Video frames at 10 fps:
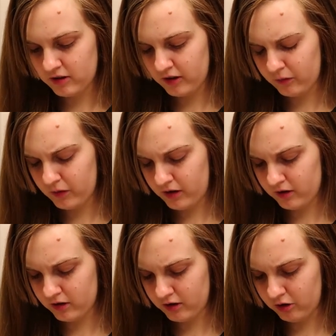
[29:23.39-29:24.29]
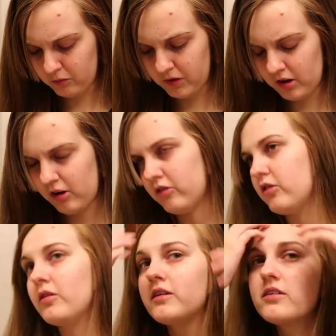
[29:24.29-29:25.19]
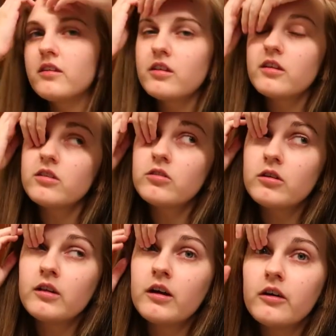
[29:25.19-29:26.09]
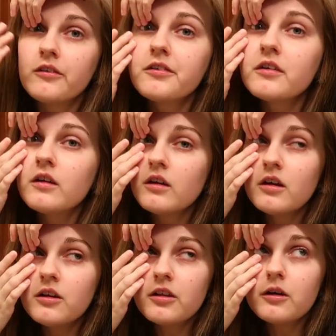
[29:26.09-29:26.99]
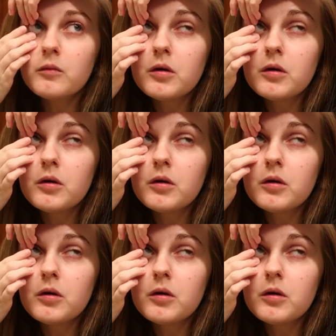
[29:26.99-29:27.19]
That way he can help take care of the rest of the things around the house that